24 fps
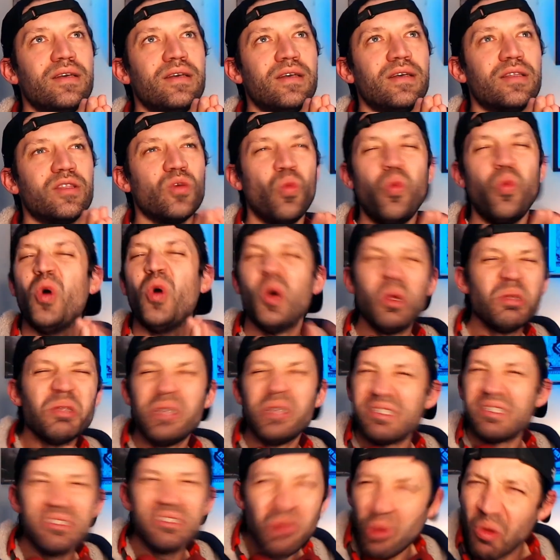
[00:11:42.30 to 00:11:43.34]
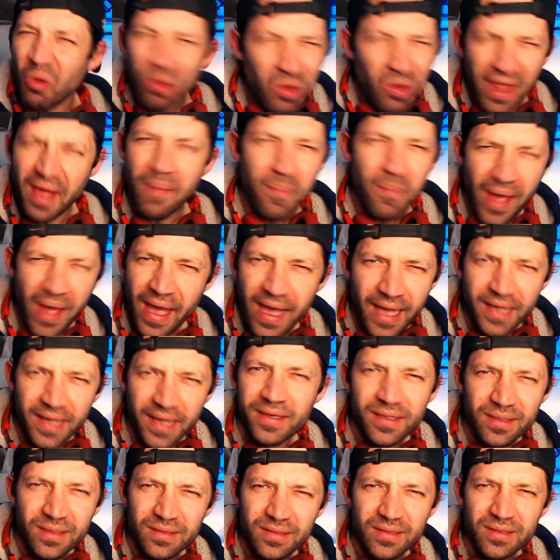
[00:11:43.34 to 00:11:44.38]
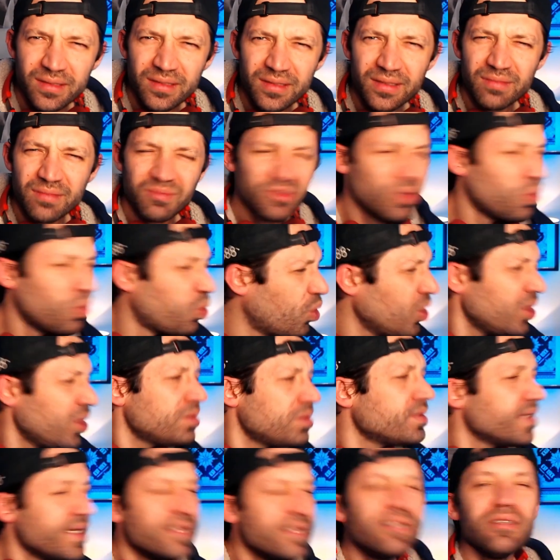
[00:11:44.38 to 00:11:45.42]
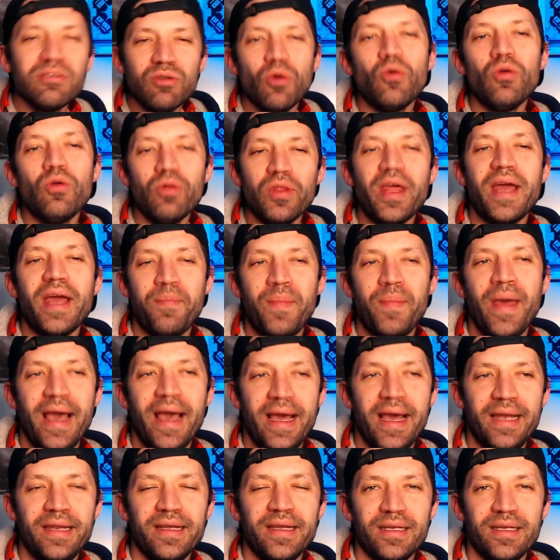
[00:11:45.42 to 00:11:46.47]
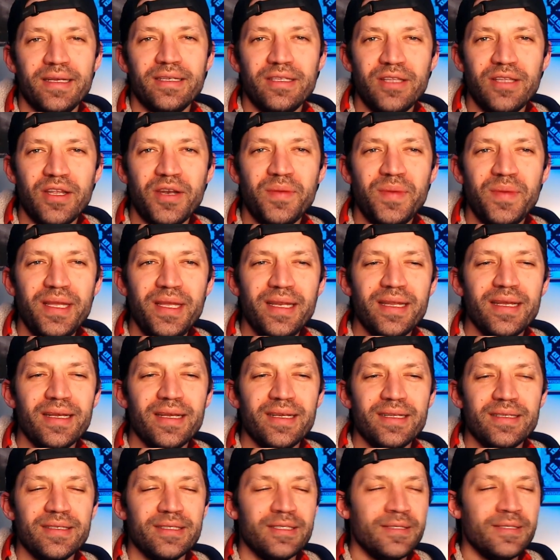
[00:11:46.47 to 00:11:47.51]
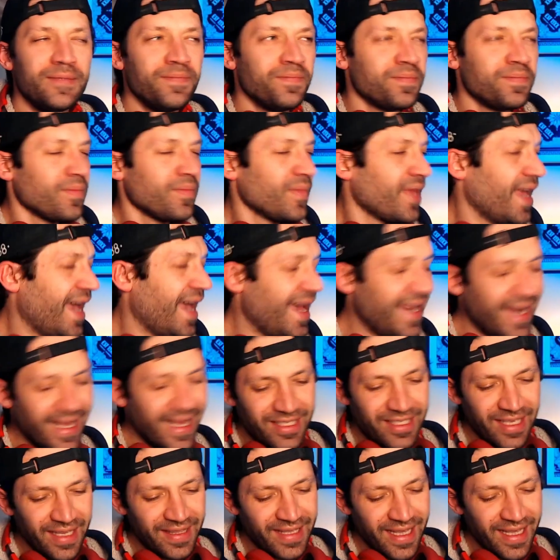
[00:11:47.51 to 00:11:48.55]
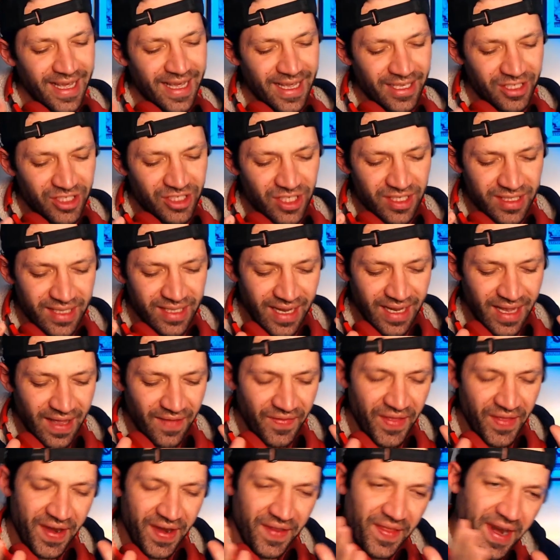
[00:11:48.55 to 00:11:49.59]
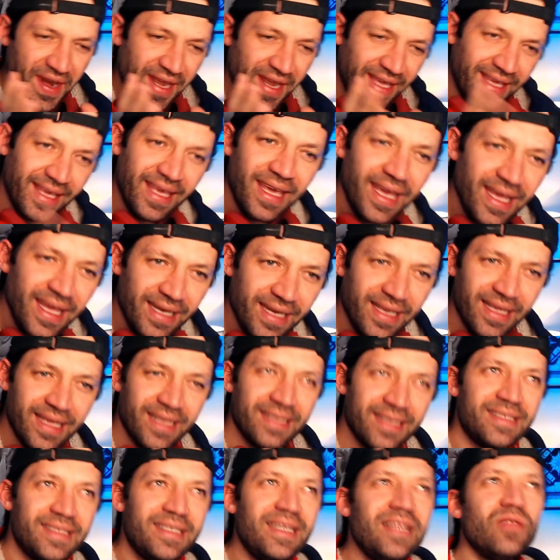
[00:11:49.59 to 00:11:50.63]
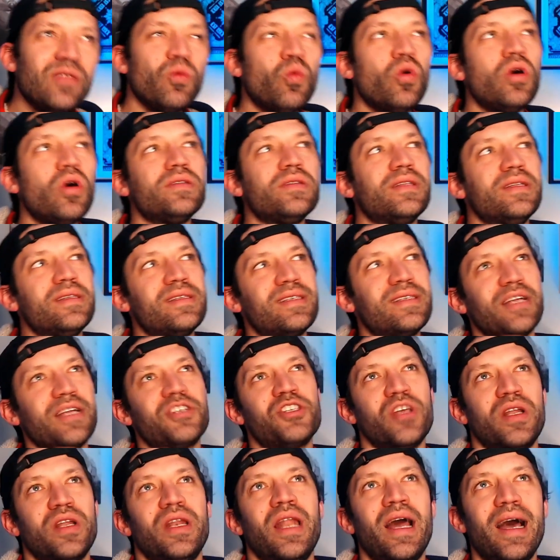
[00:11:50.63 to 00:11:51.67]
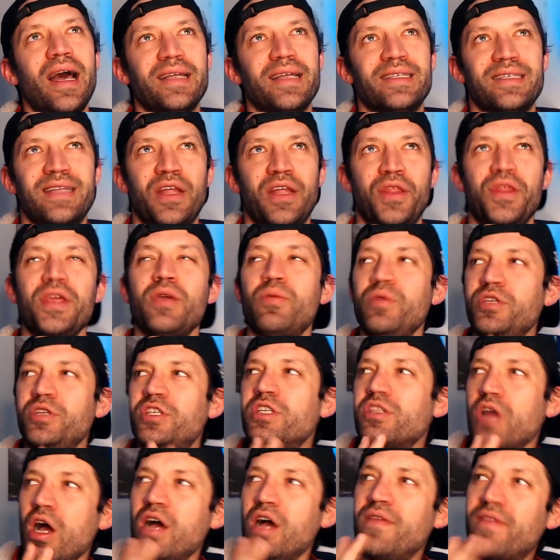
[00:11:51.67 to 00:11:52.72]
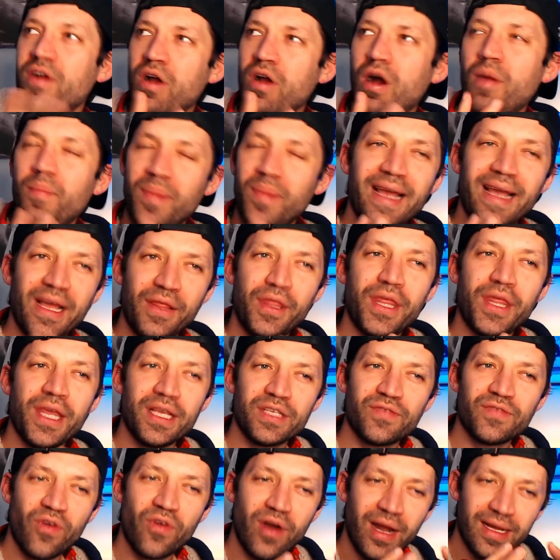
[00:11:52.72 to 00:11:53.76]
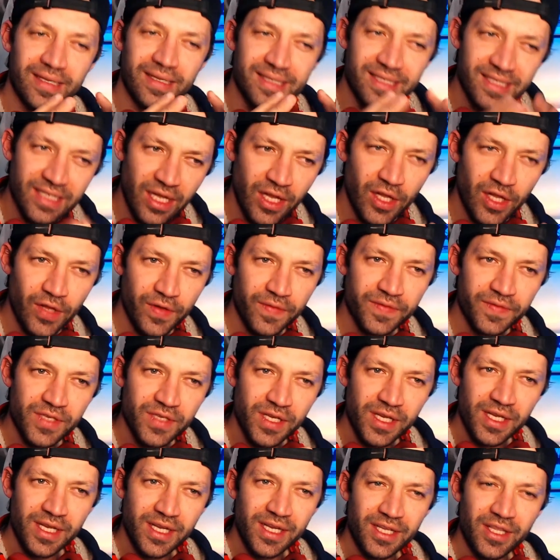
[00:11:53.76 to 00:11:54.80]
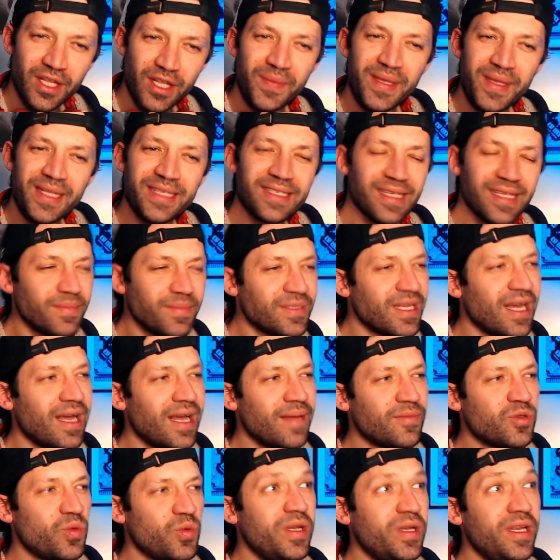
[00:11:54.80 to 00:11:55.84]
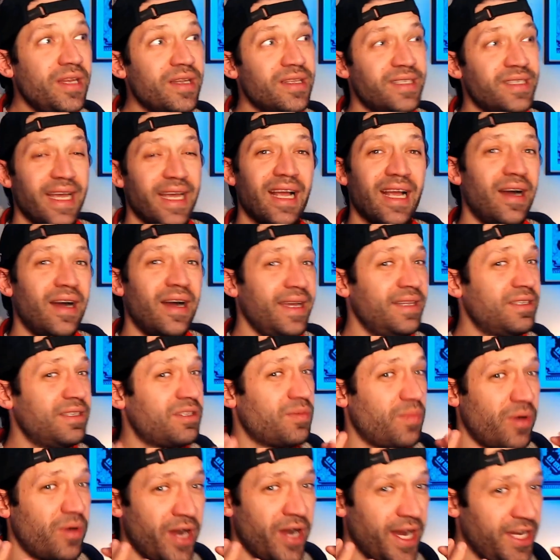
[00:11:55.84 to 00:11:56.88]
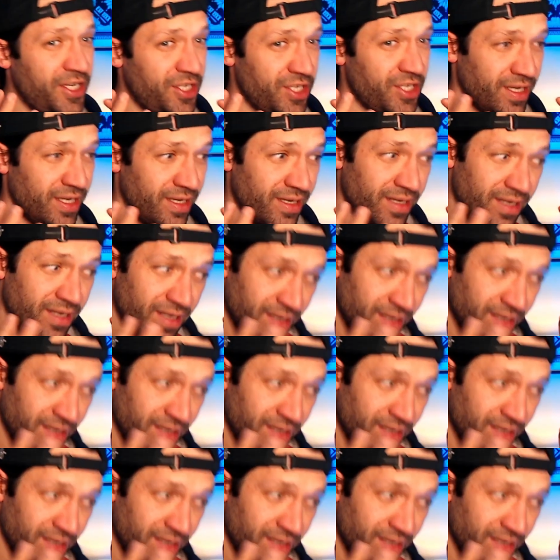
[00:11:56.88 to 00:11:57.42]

the world isn't all that bad. The world isn't all that bad. You know what I mean? And it's it, it just that, that a kid can see the world in such a light, and I think we just overcomplicate things for ourselves. And I mean, sometimes we need to take our inspiration